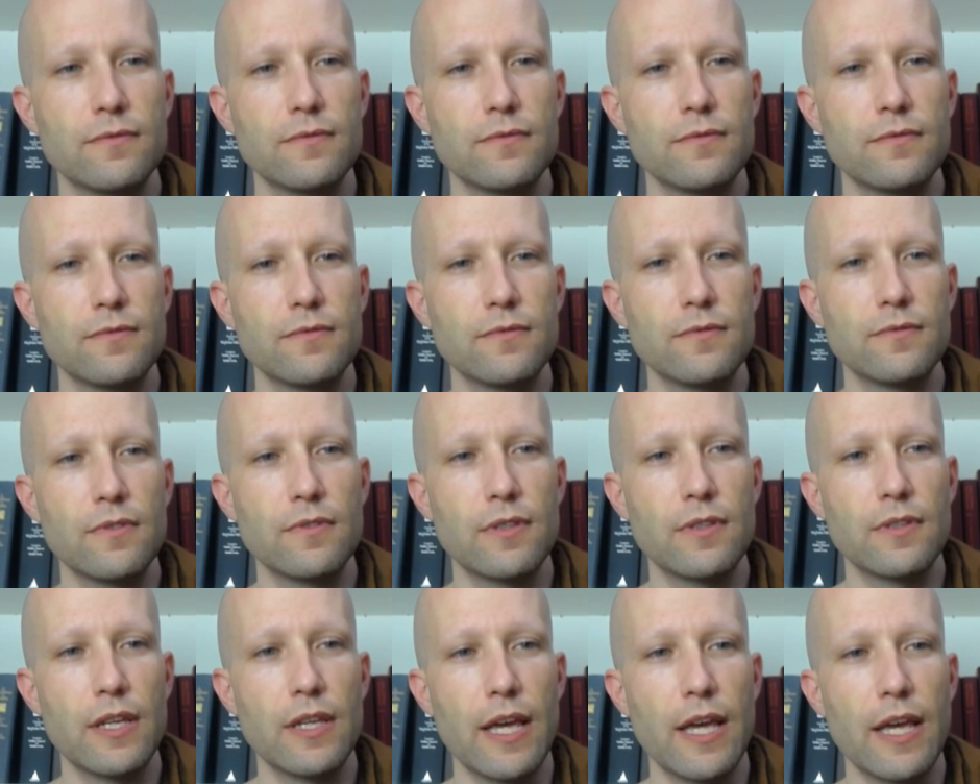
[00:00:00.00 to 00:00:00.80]

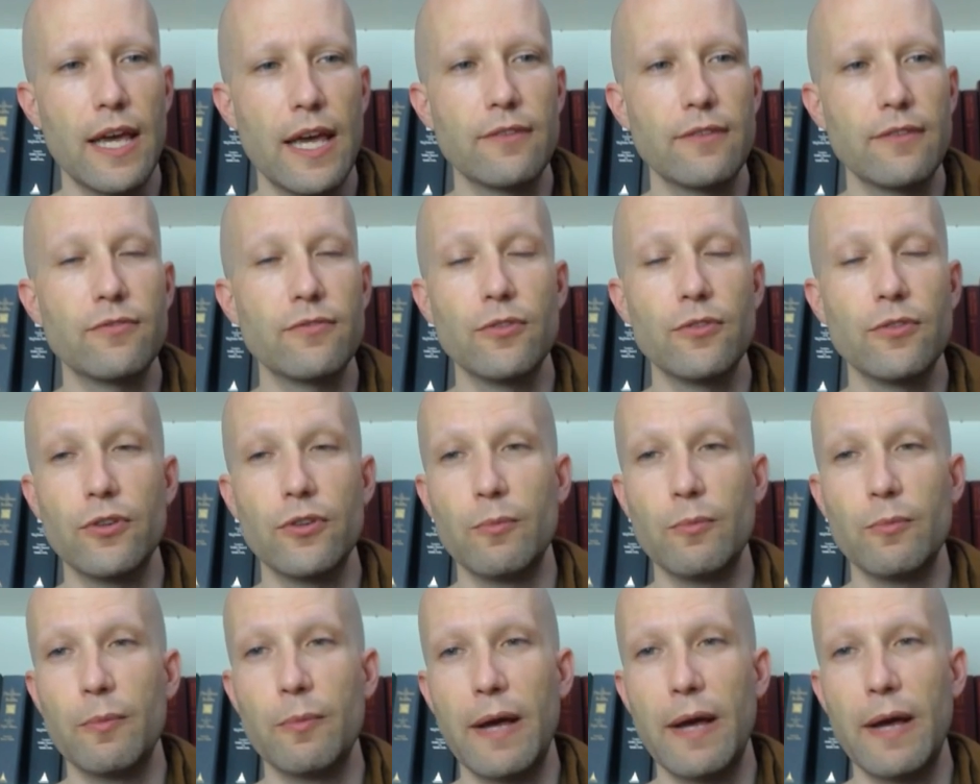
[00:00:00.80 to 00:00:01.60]
the Eightfold Noble
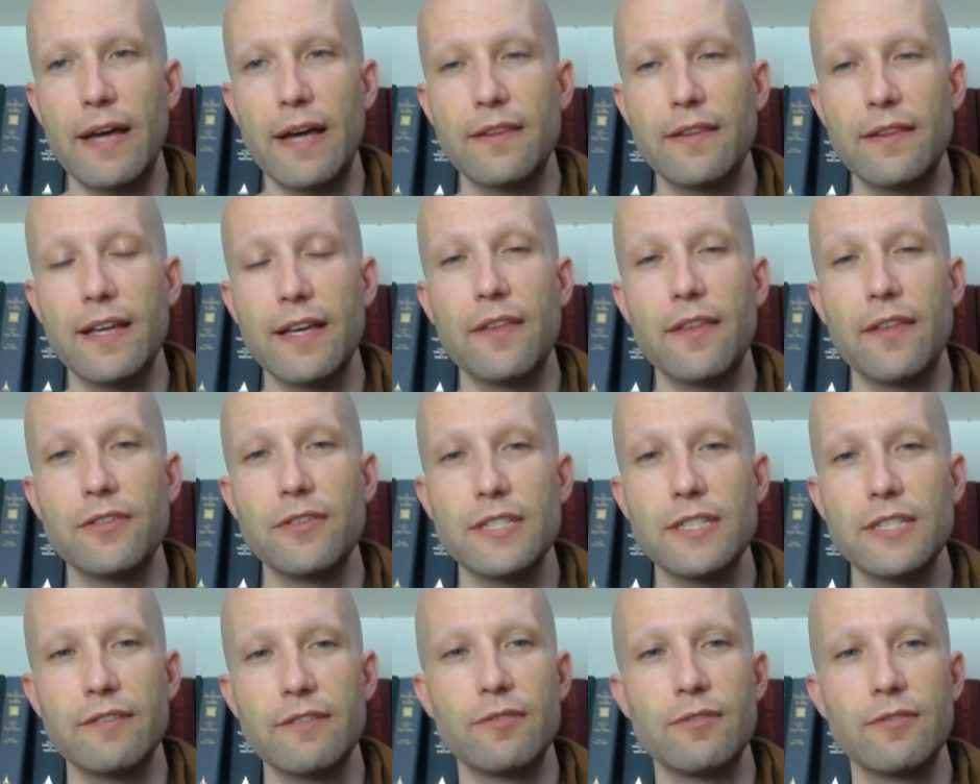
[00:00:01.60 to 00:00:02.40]
Path, the other
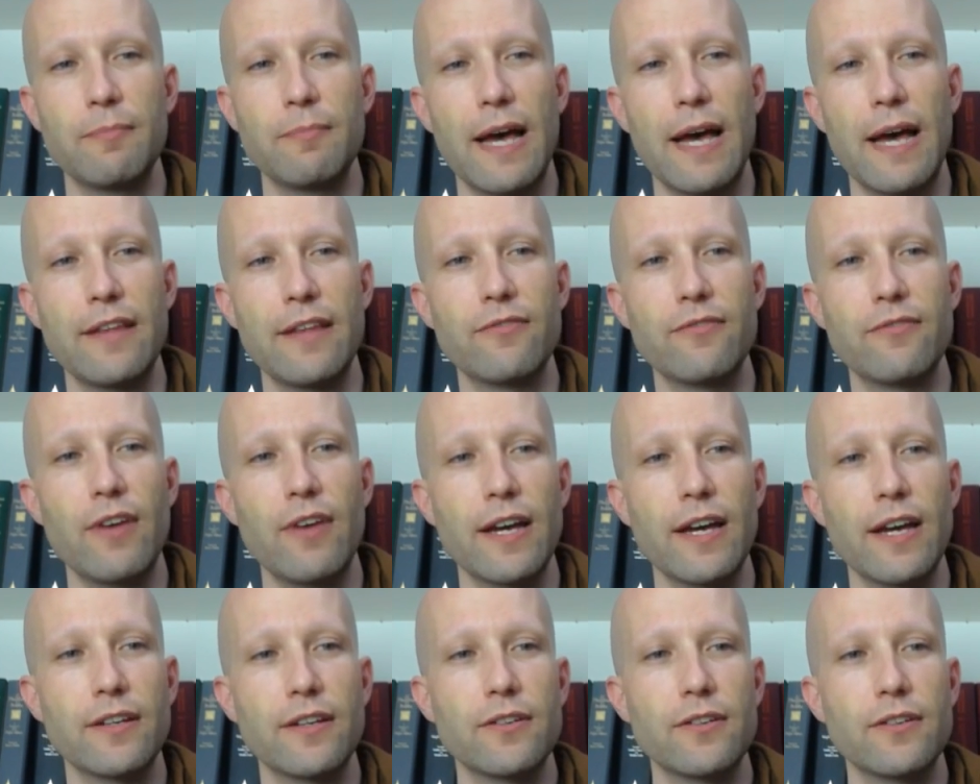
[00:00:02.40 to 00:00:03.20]
seven path
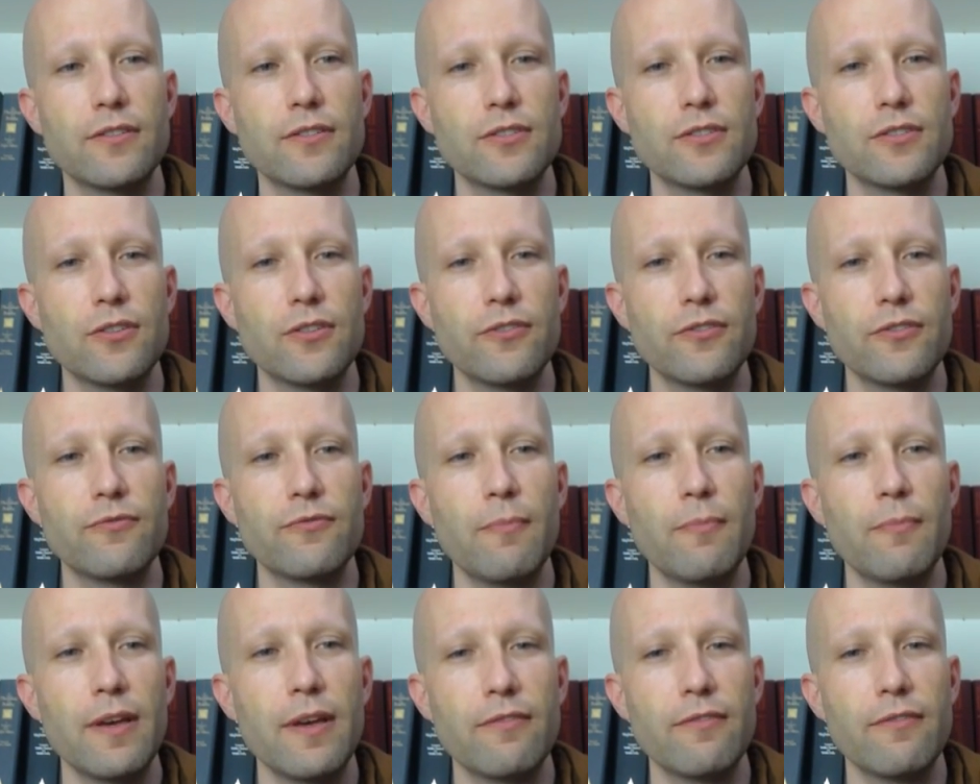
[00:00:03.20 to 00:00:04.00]
factors. So
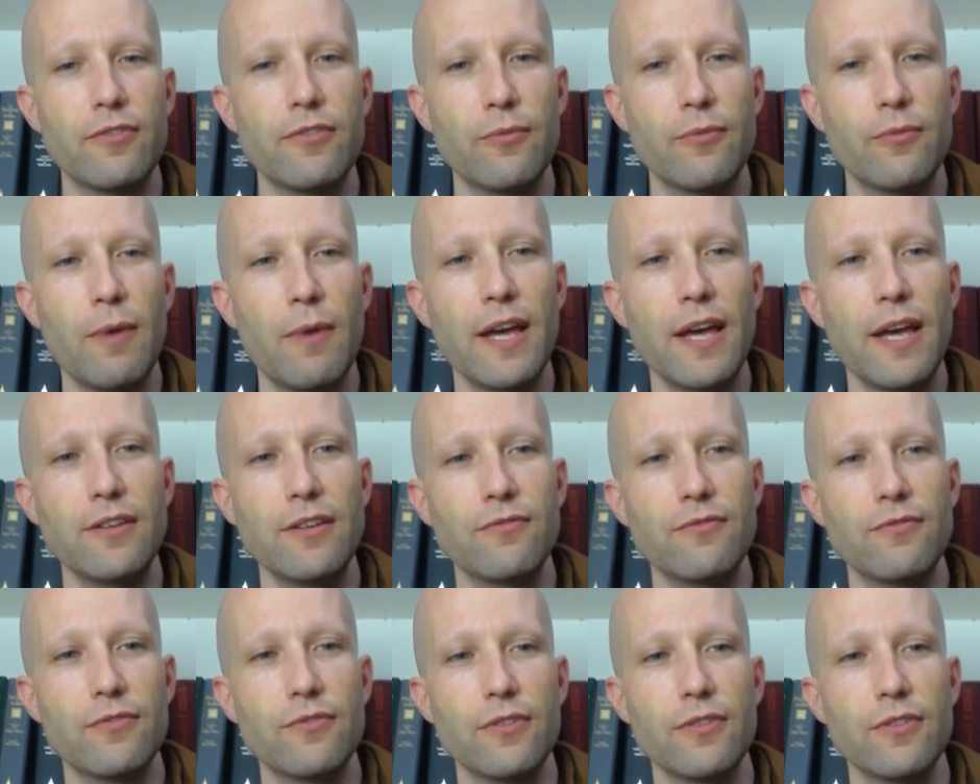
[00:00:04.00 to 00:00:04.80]
if you're
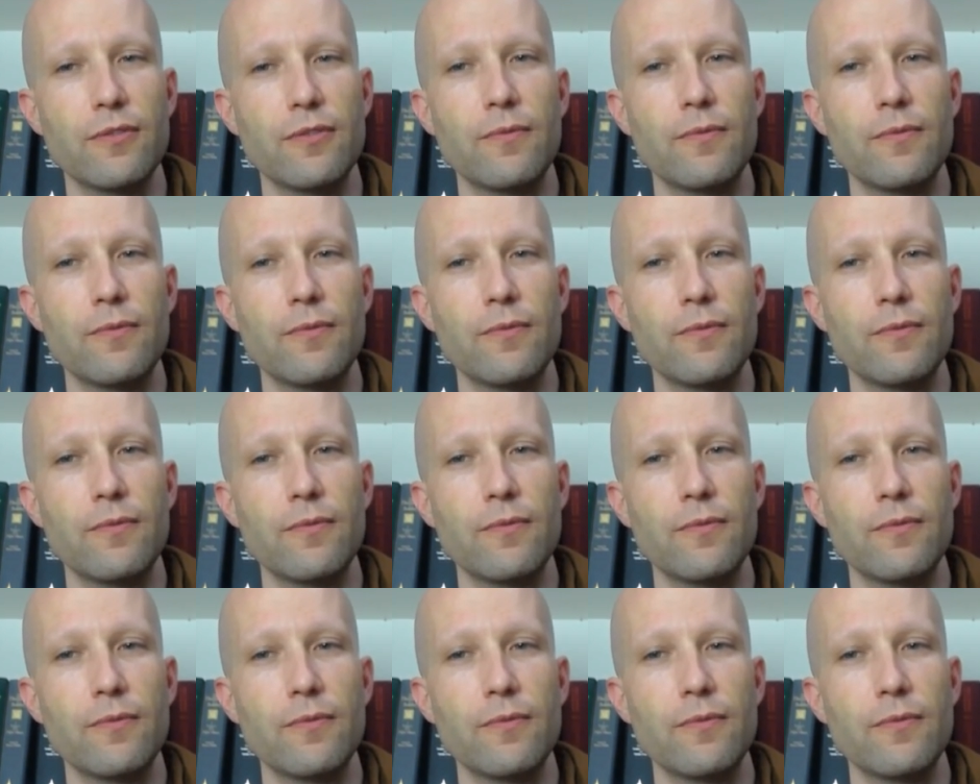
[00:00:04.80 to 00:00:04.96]
mindful,